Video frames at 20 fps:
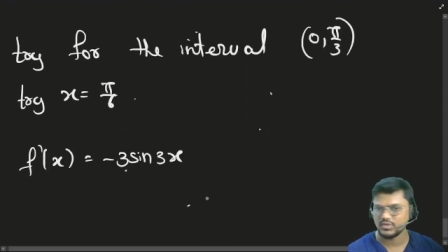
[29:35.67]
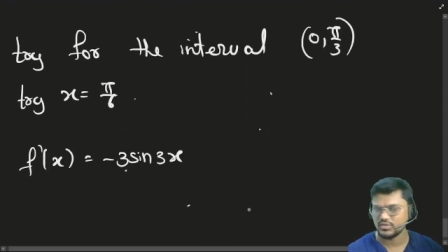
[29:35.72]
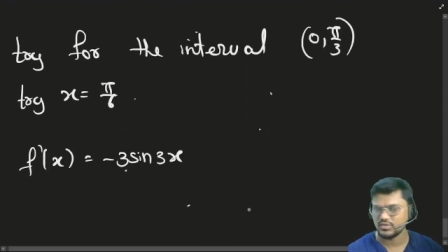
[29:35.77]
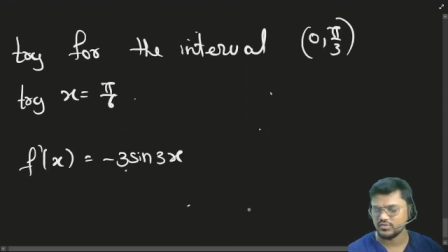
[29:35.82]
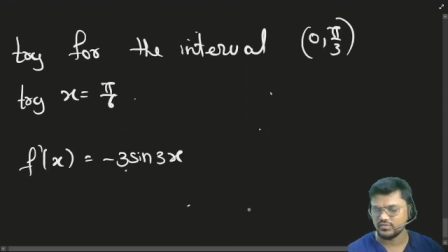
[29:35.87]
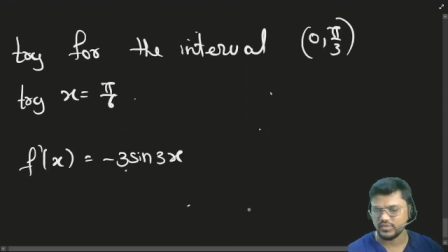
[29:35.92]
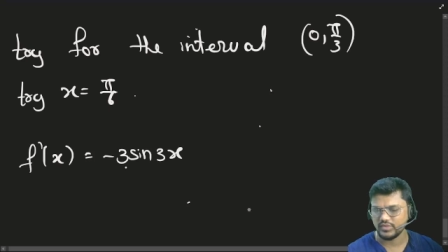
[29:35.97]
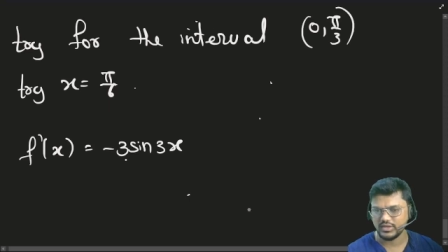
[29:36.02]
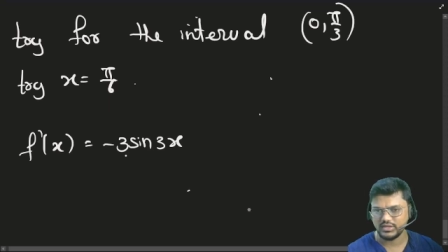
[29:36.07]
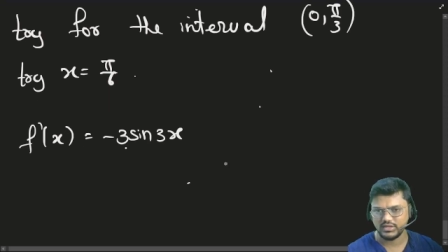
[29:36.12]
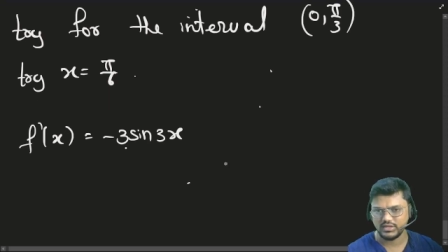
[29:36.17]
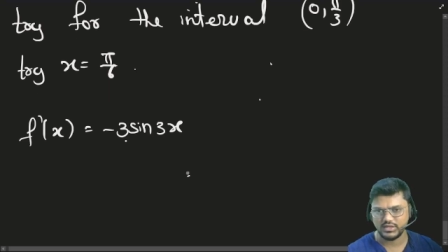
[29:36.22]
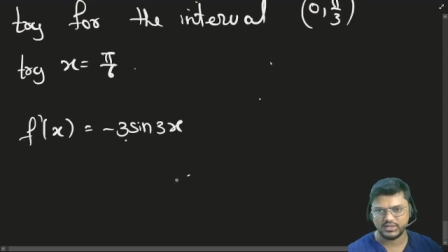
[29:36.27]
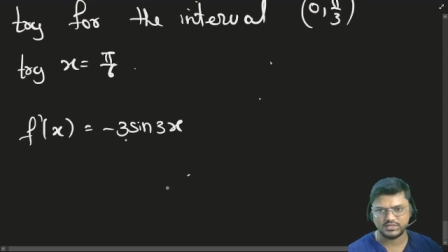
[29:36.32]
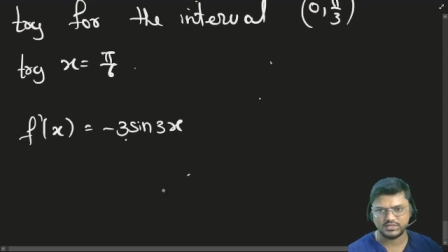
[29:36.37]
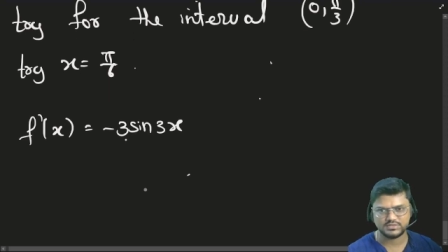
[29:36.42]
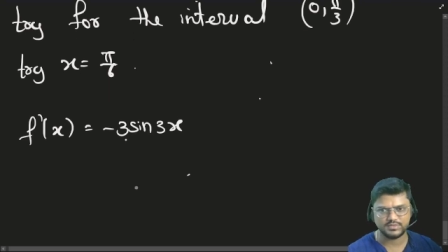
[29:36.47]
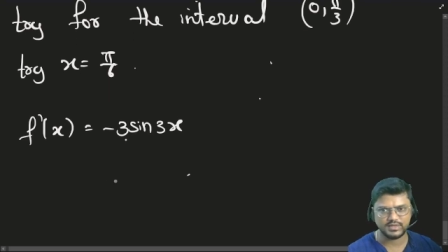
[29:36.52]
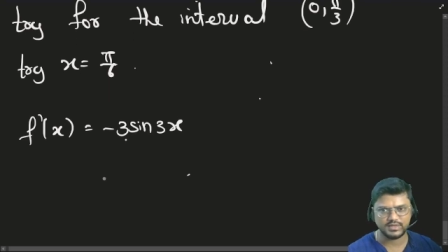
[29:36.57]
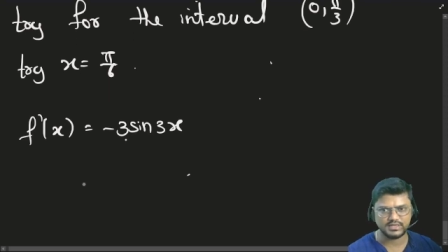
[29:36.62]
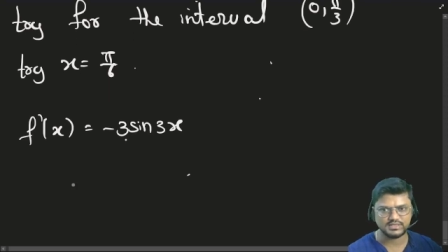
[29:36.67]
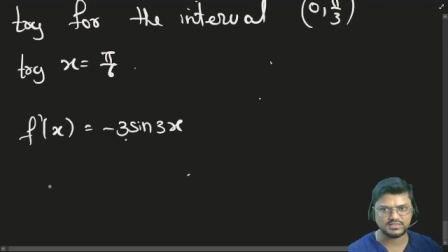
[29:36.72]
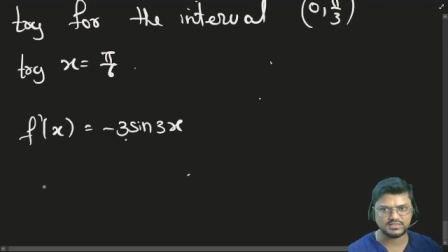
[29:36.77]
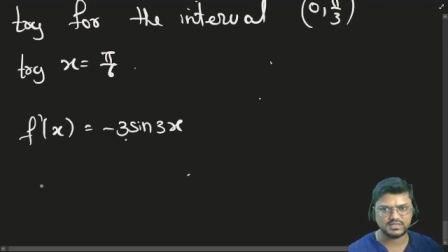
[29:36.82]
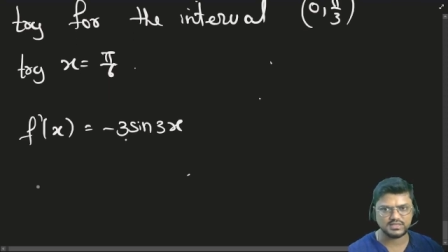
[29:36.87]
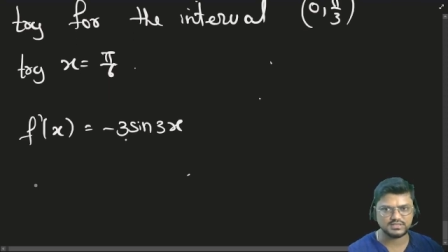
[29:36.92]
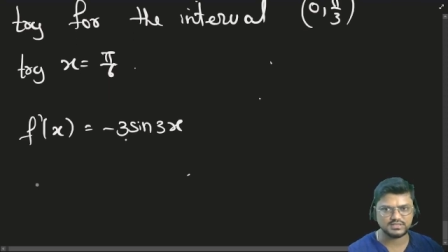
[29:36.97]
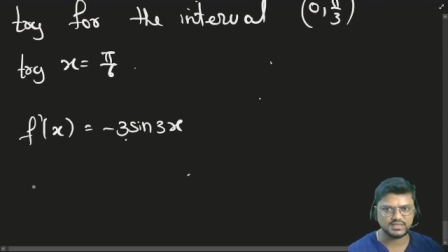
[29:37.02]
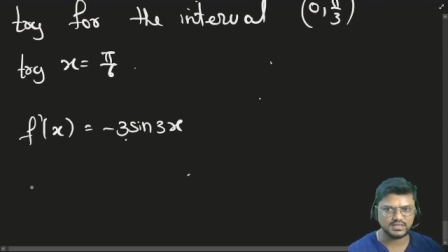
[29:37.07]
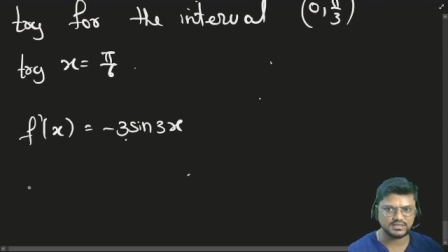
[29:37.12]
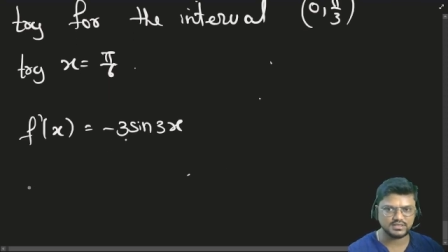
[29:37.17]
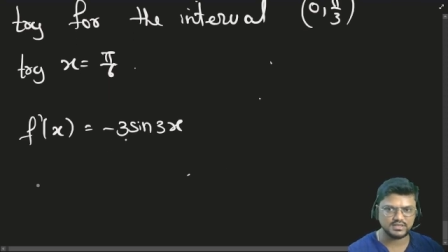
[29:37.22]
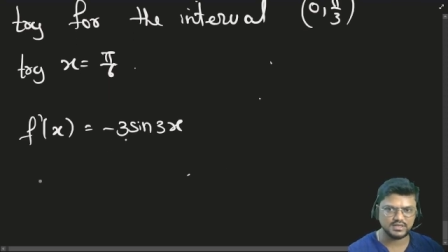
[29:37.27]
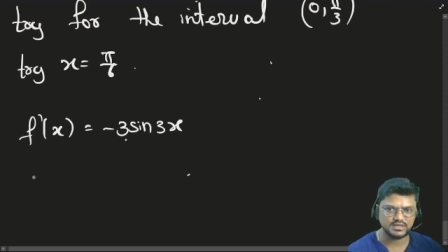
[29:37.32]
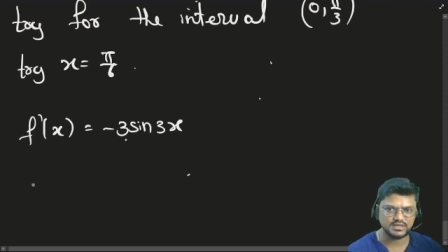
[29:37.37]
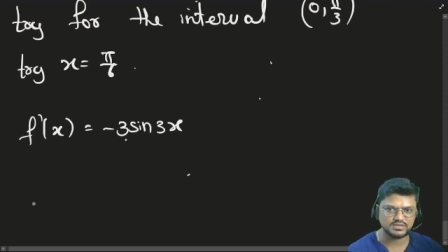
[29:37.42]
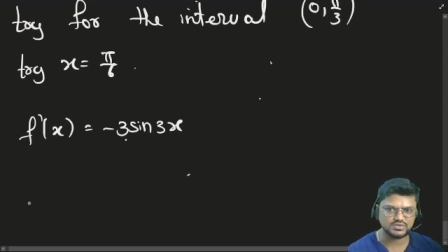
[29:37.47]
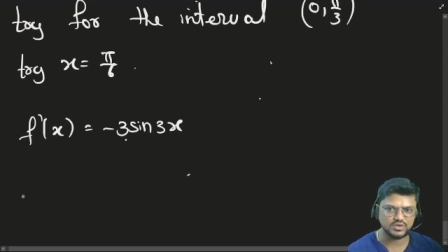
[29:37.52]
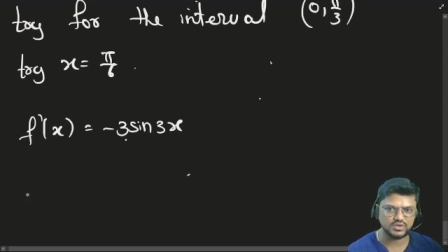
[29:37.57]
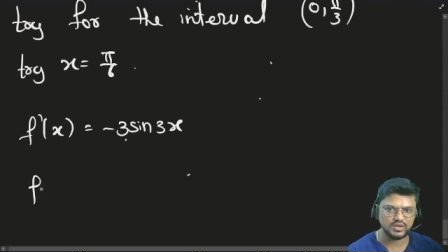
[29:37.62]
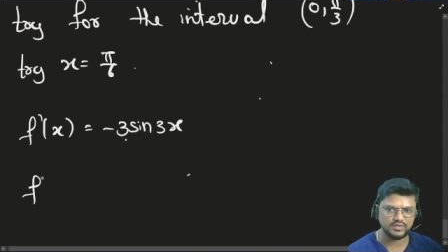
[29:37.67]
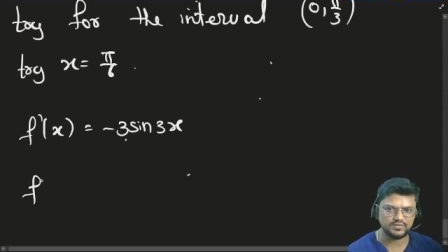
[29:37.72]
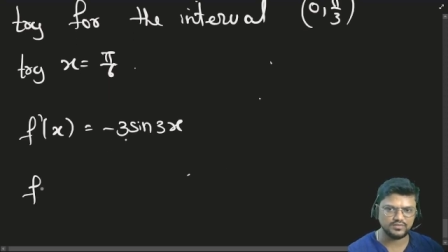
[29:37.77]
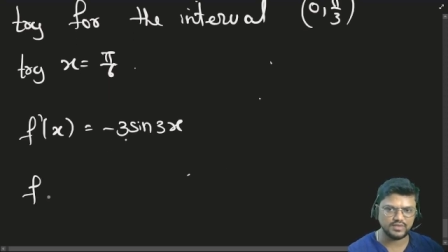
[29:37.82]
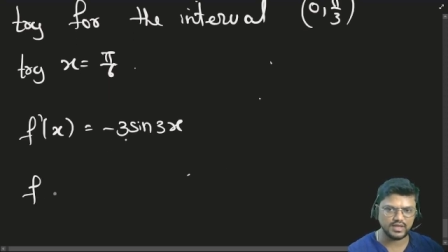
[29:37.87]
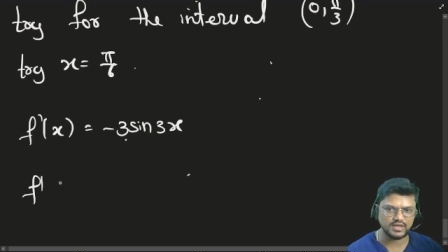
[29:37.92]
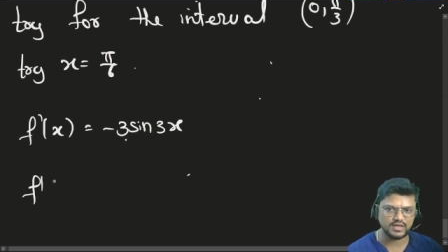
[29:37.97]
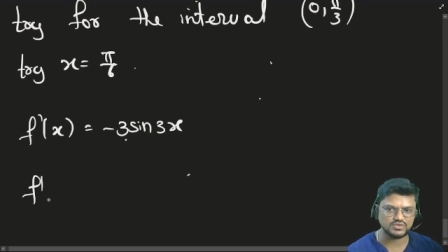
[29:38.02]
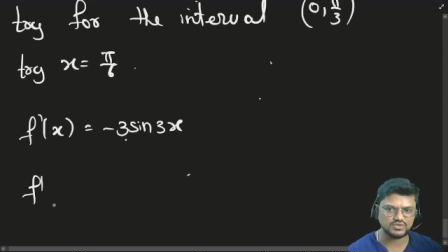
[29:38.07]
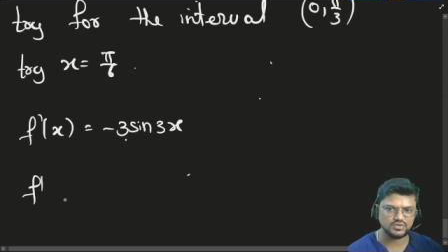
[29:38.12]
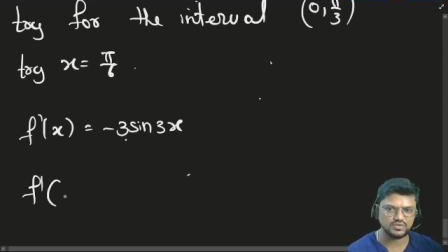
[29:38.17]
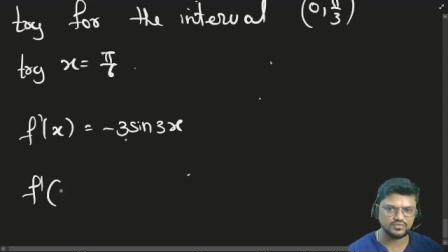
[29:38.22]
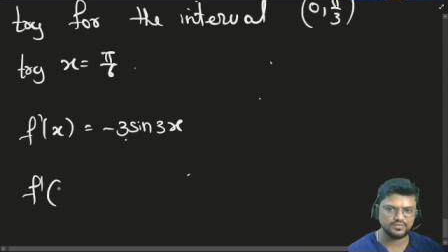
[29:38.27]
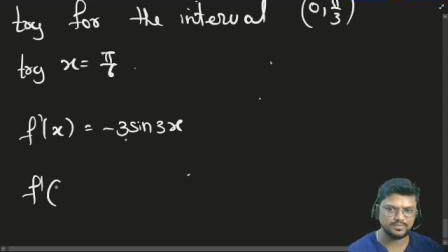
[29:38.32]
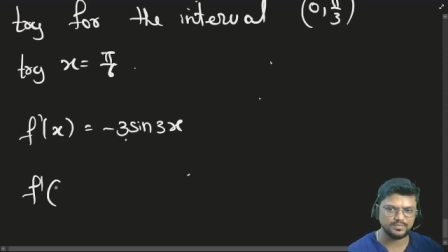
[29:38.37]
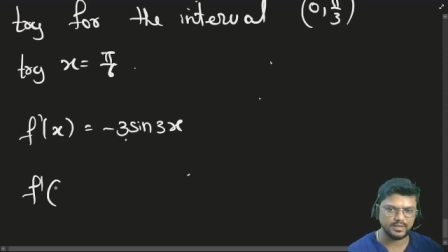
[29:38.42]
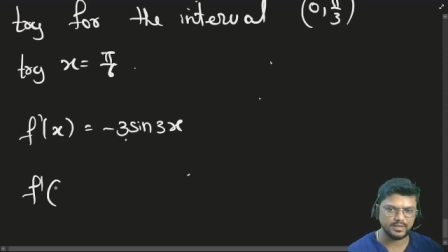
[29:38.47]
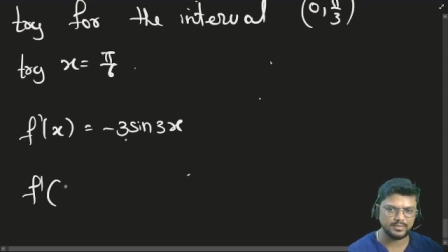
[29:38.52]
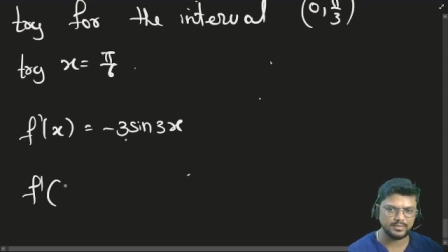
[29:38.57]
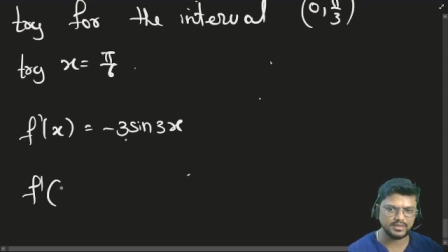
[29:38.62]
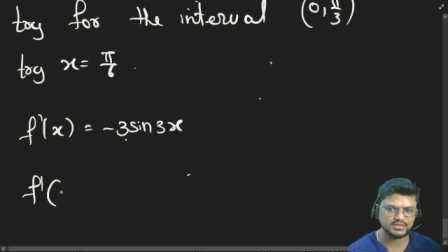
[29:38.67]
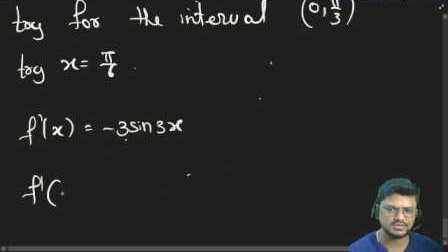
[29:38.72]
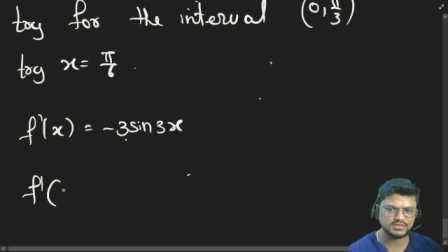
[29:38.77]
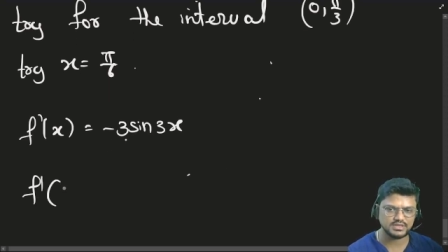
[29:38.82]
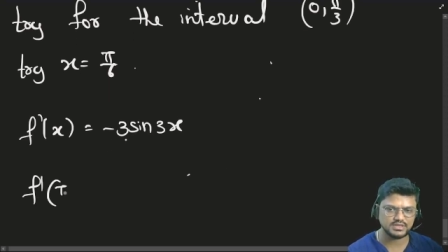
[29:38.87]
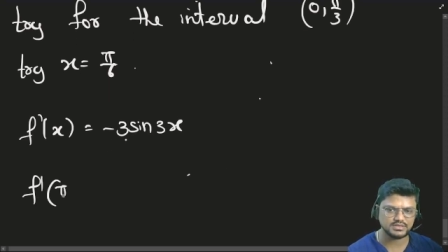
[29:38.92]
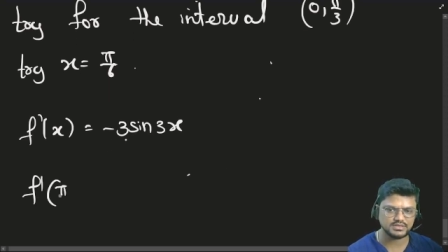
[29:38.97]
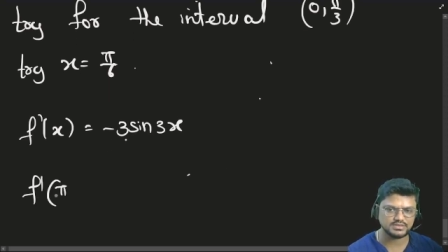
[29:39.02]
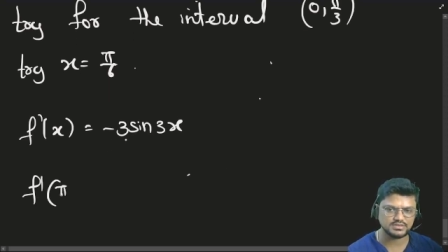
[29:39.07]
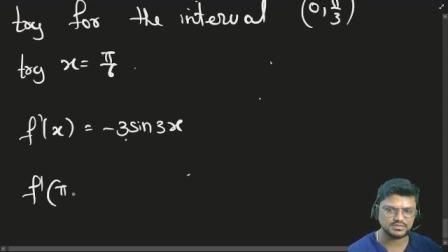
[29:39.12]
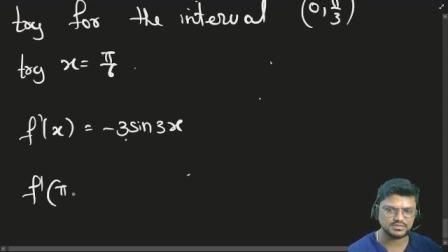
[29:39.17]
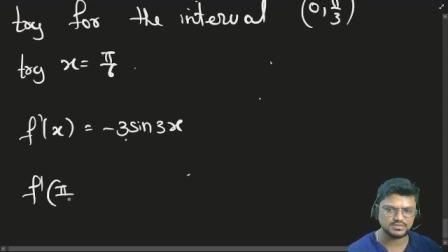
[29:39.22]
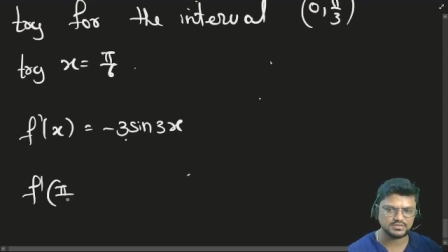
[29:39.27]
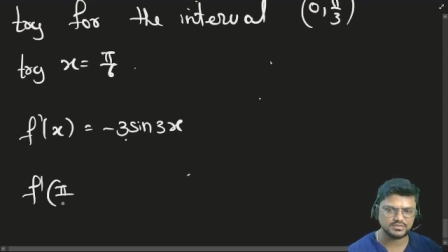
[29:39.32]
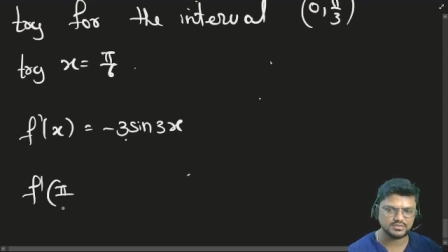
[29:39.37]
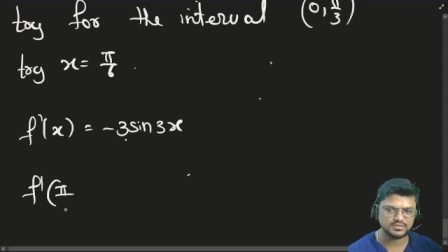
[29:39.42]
Fine. It is minus 3 sine 3x. So f dash of pi by 6